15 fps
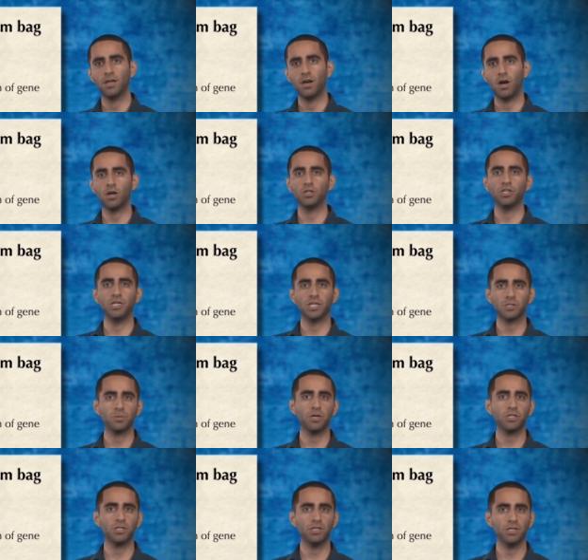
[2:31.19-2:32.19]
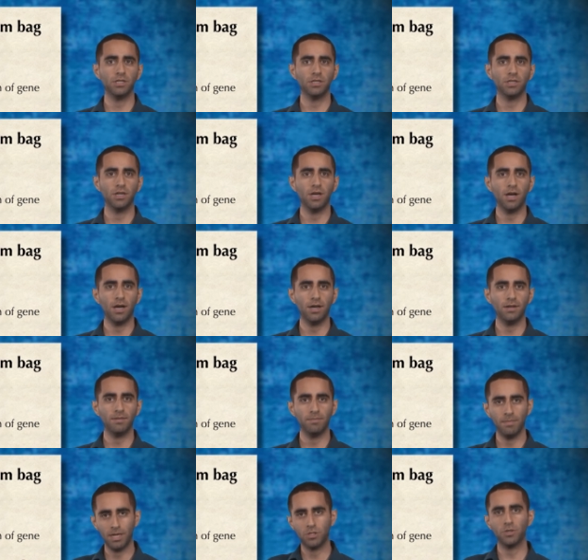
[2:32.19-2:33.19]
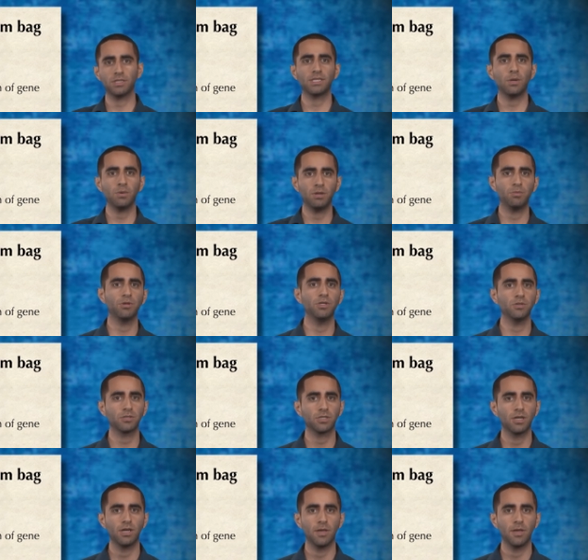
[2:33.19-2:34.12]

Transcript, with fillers: our gene expression uh, matrix that we had produced.